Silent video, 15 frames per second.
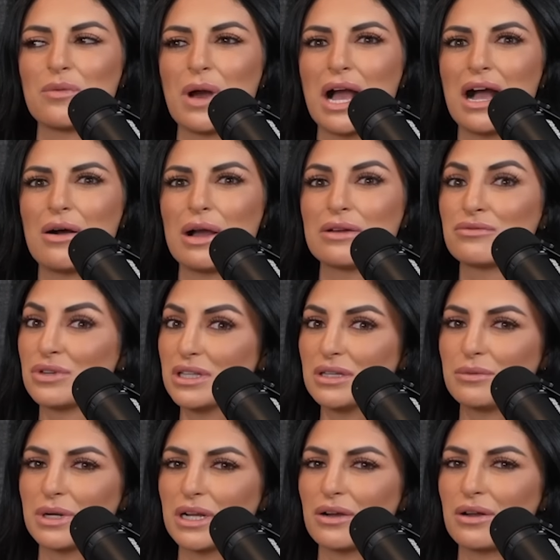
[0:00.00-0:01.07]
wow, I really
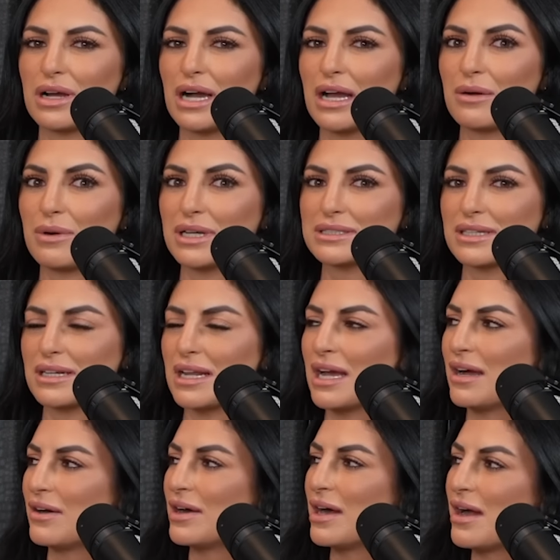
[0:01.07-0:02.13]
want to go to ayahuasca
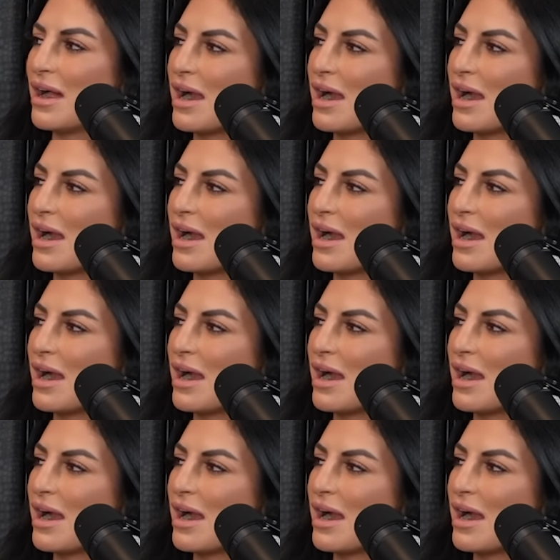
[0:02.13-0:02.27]
now, huh?